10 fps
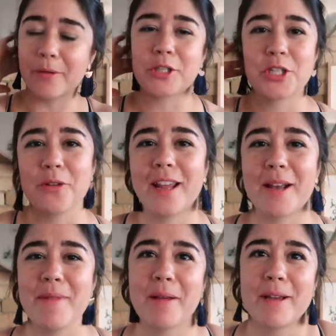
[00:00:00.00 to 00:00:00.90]
I was
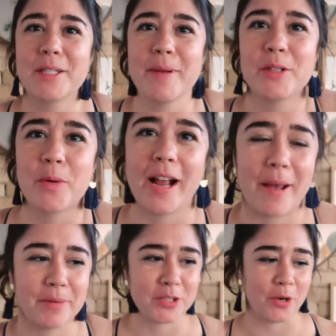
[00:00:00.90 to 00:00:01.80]
shooting a Make My Space
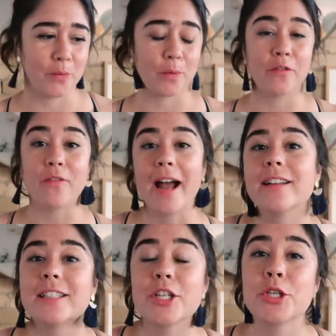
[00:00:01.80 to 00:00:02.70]
Work episode. We're
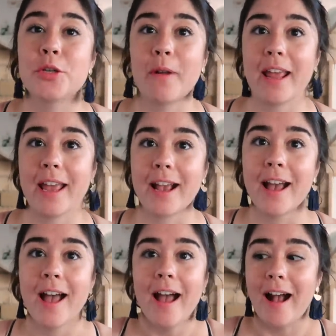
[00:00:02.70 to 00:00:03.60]
finally
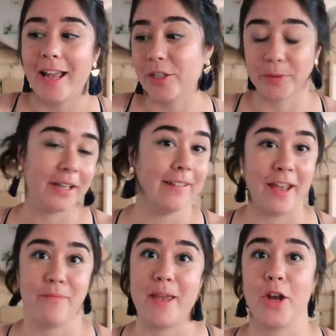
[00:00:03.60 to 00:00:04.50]
shooting in real
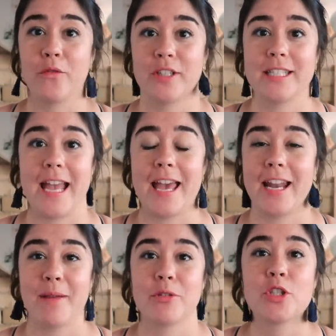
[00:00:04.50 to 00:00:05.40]
life makeovers
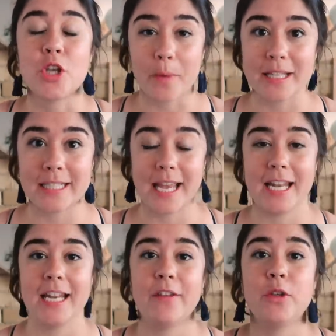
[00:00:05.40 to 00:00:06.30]
again. I'm so
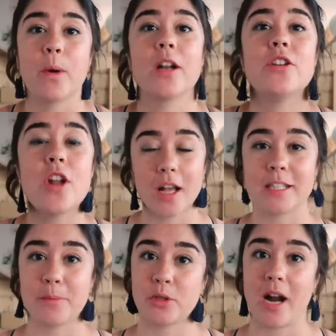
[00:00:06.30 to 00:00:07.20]
excited. If you are
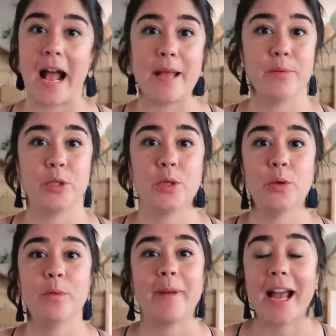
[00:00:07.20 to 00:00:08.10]
not subscribed
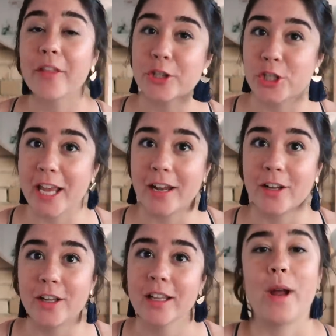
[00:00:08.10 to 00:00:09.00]
to my other
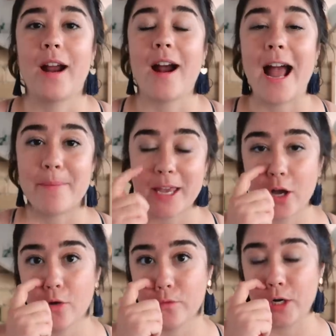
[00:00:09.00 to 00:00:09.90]
channel where I
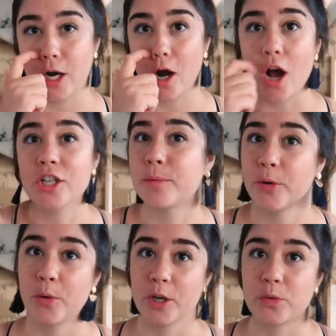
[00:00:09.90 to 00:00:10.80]
make over
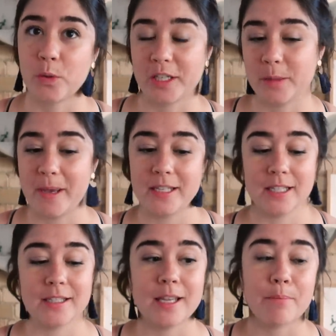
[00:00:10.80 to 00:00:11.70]
entrepreneurs'
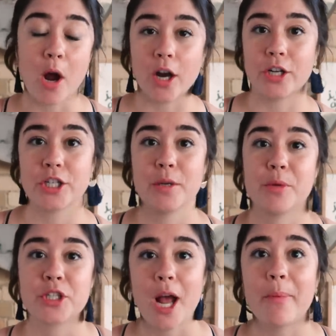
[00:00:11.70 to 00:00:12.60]
workspaces in
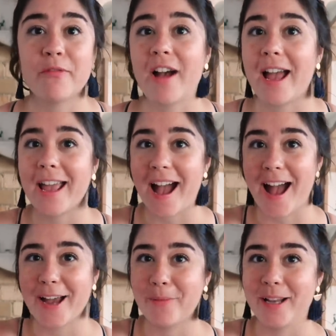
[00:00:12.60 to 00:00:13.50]
partnership with Shopify,
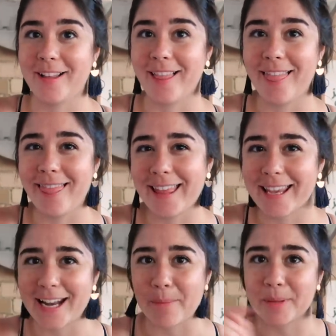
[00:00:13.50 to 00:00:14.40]
I will
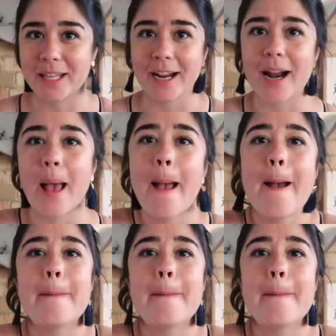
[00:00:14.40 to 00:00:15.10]
link it up here.